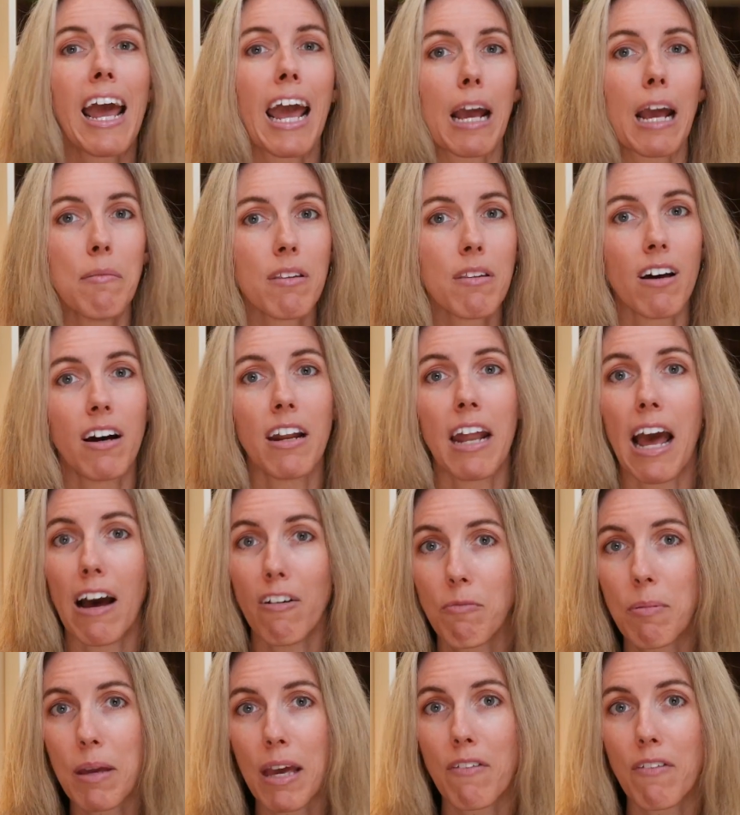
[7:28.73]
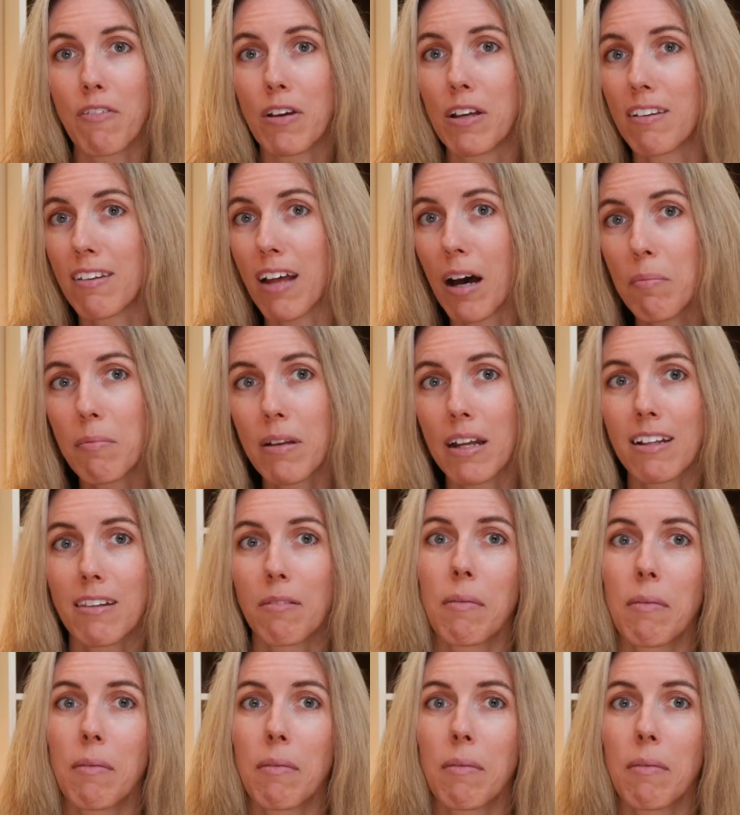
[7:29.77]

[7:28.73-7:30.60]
Amazon FBA fees updates,